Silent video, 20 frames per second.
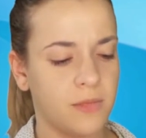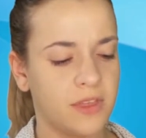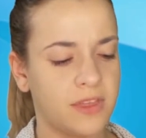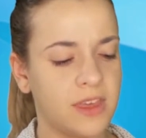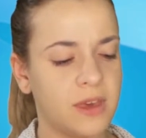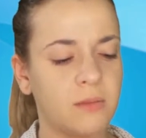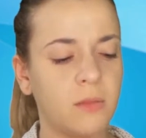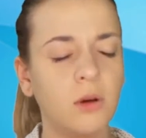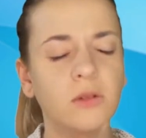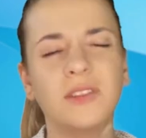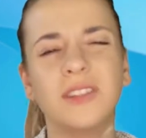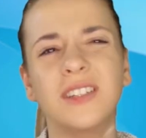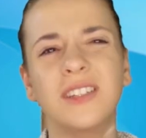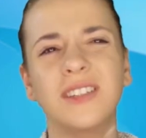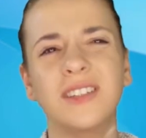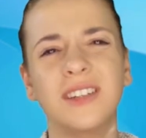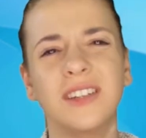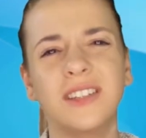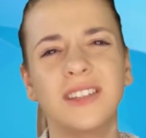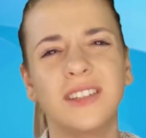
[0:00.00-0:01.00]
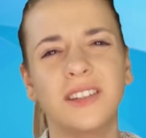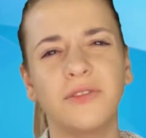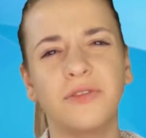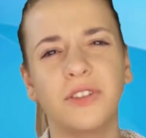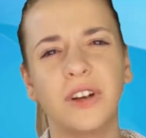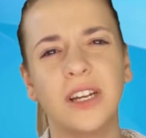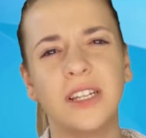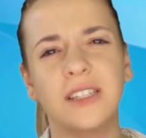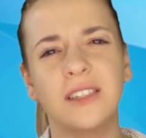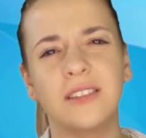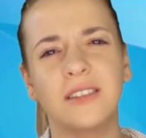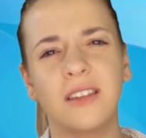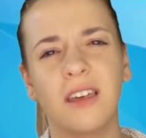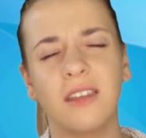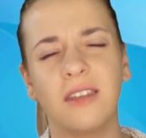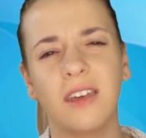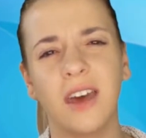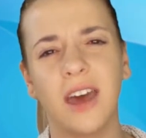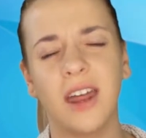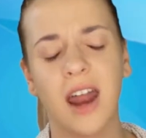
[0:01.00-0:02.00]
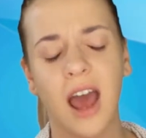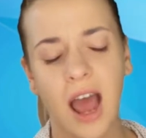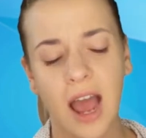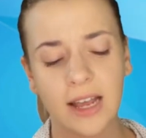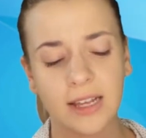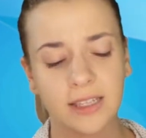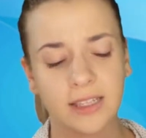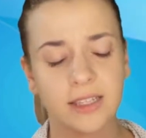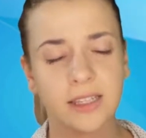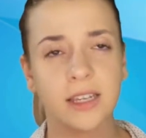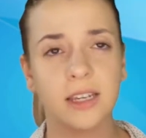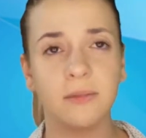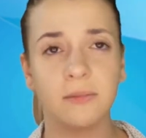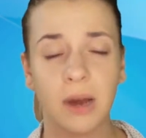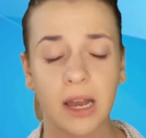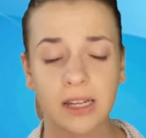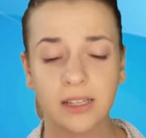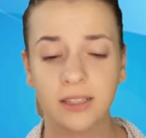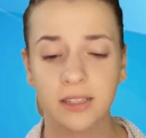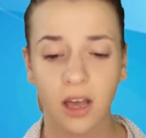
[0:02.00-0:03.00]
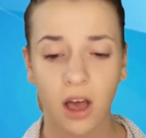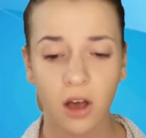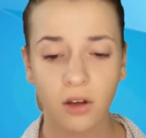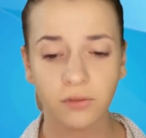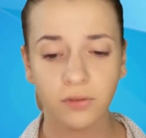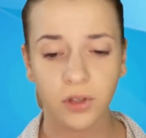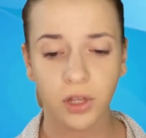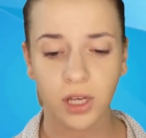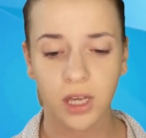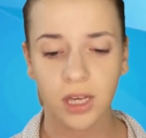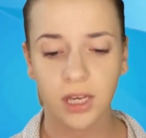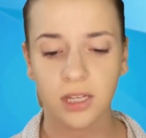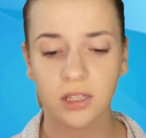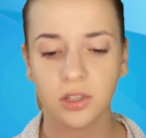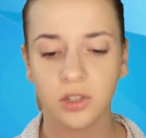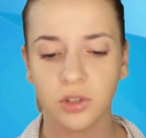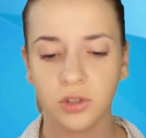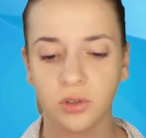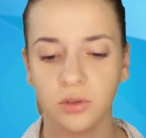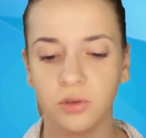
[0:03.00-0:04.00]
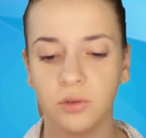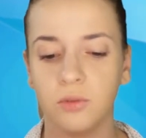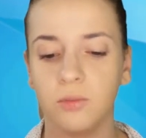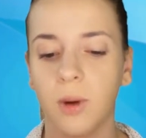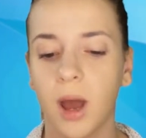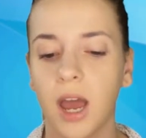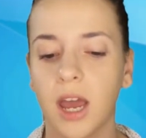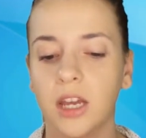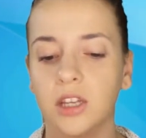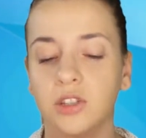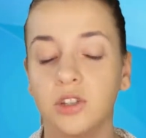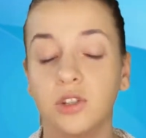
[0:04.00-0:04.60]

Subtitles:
the most distinct difference that I see myself looking into my